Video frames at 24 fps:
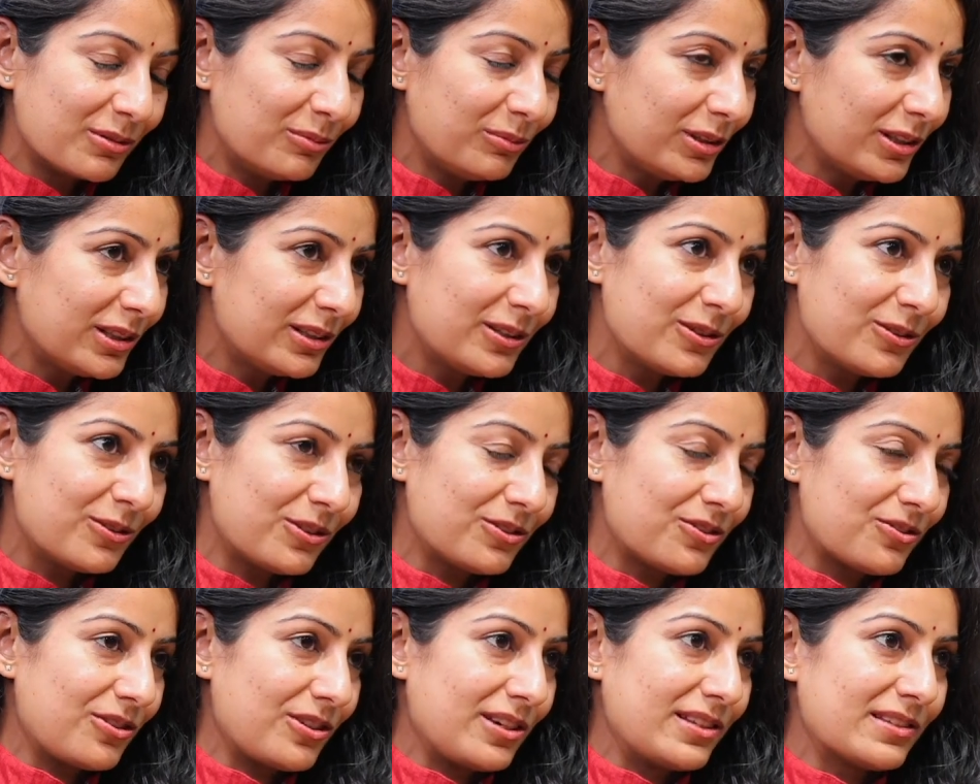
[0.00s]
Completely your
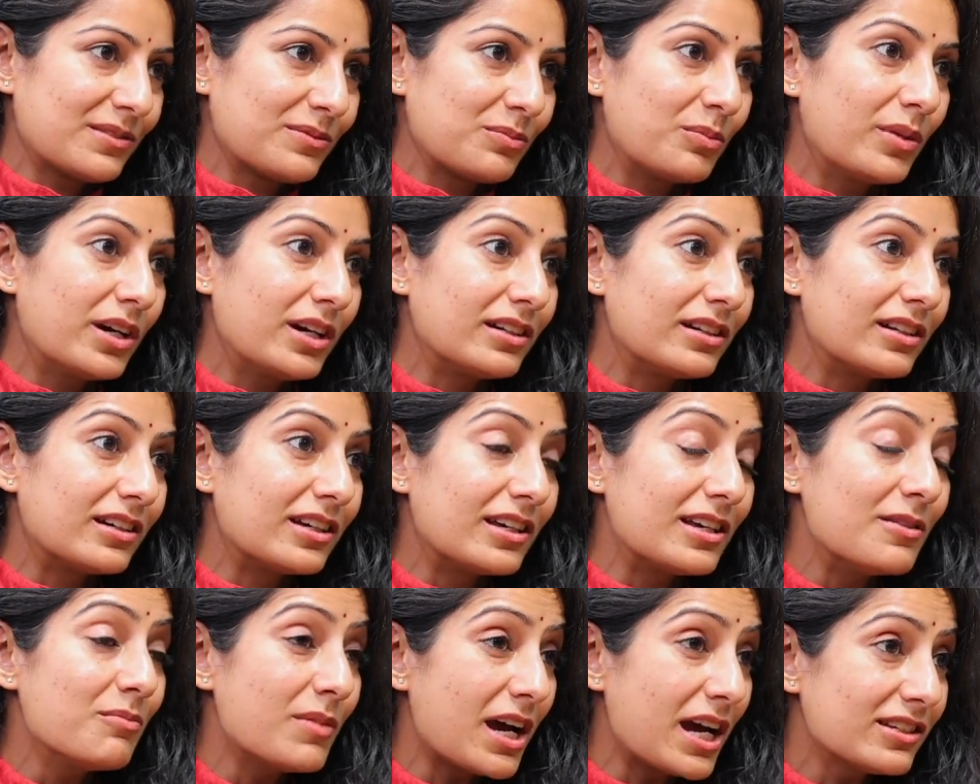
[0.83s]
choice. But
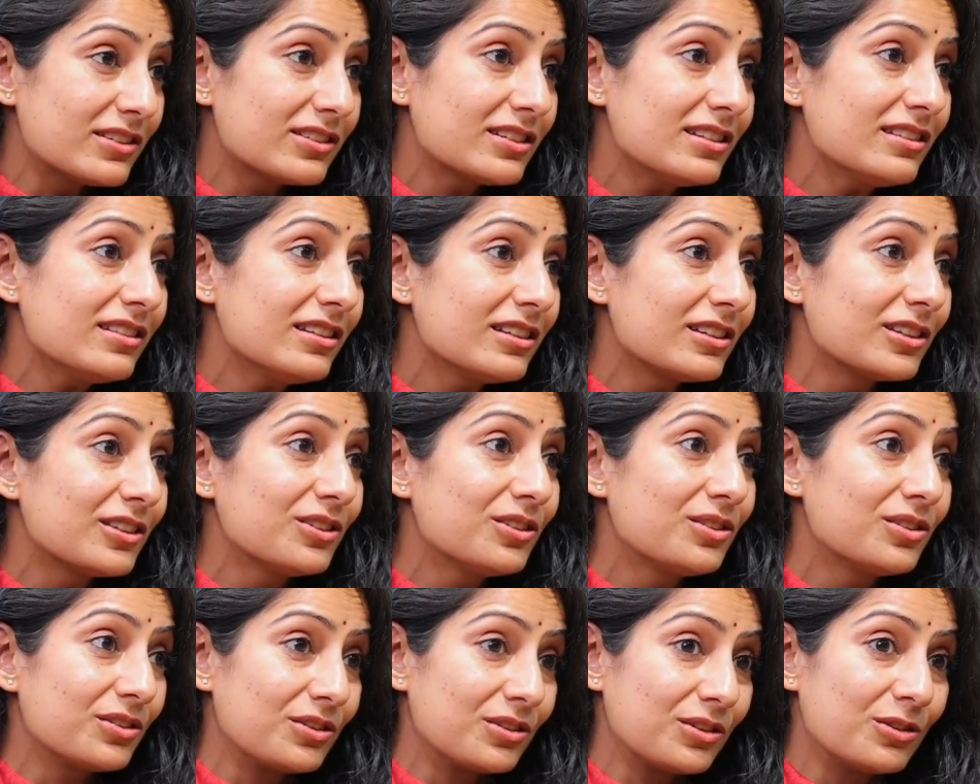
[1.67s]
imagine
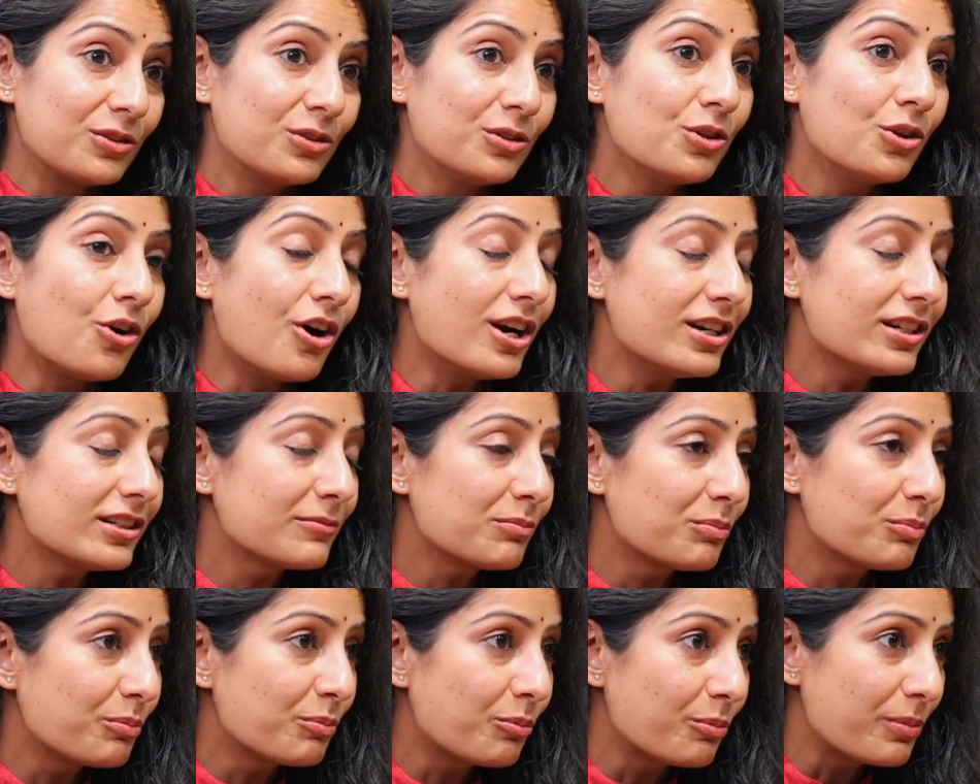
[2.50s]
not
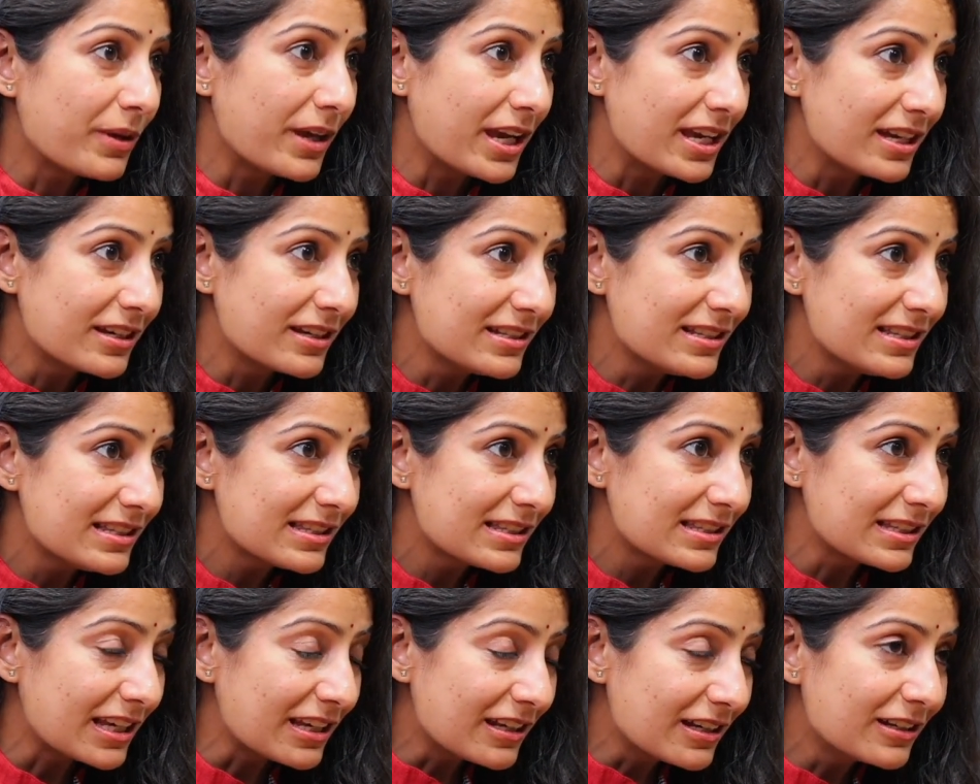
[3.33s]
paying a
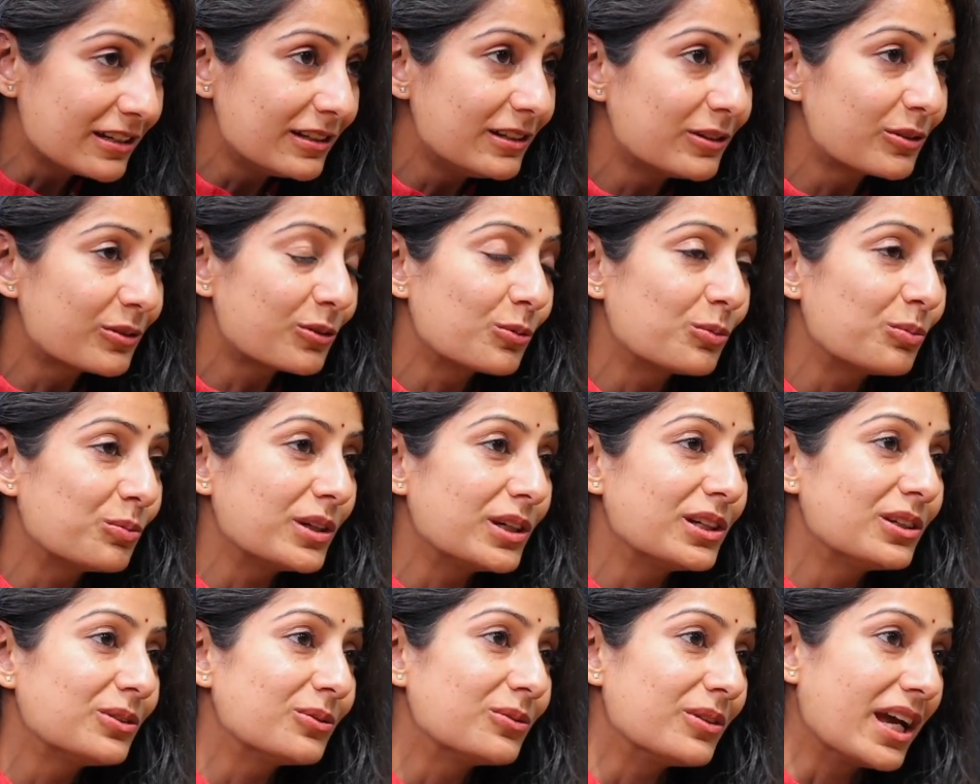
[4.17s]
single
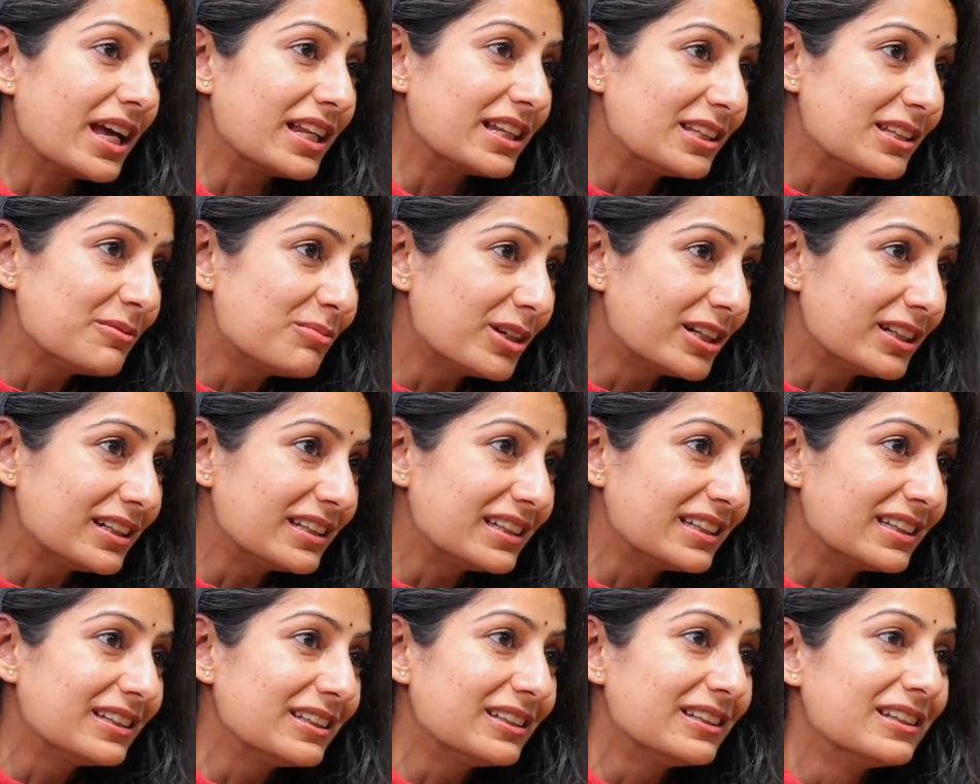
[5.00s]
rupee to
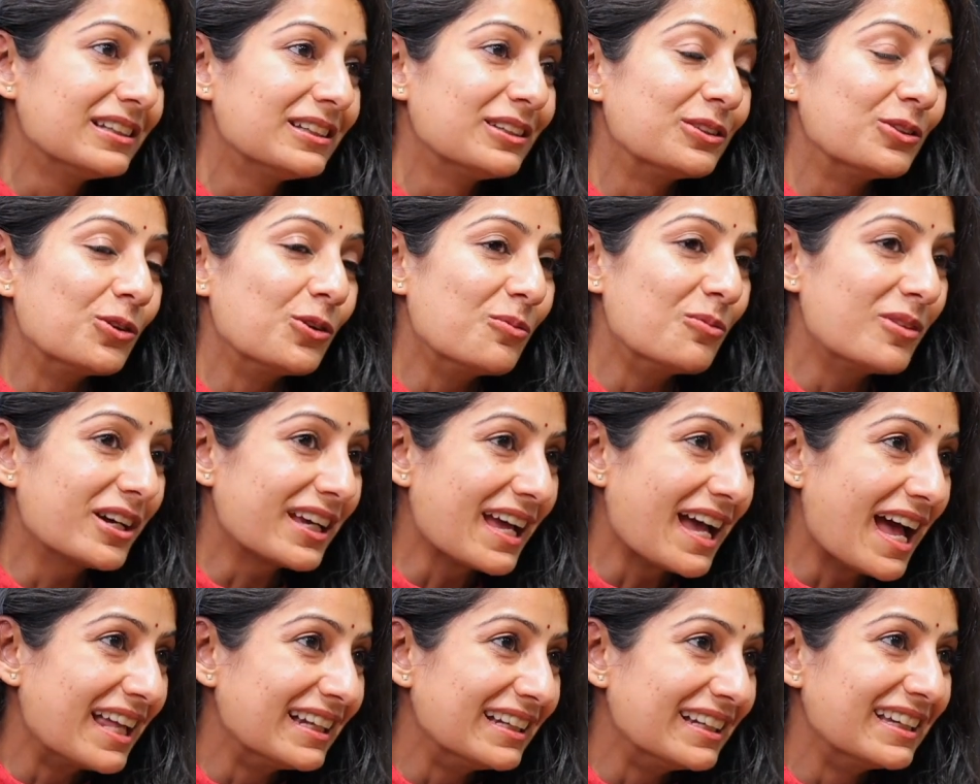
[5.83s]
anybody, no
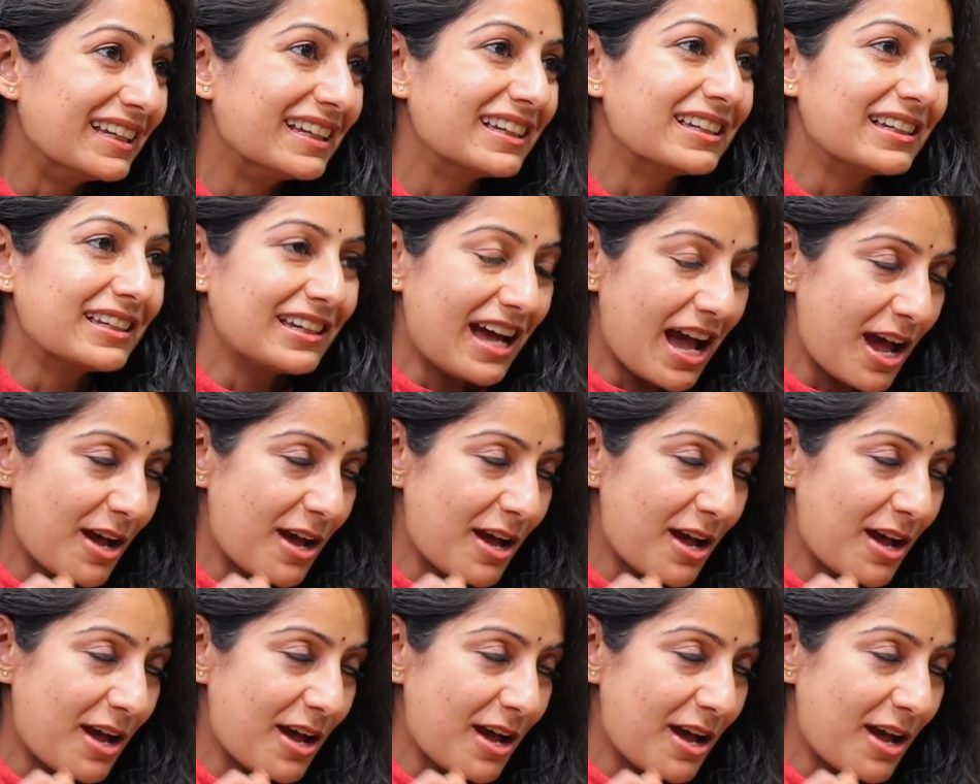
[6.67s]
mechanic.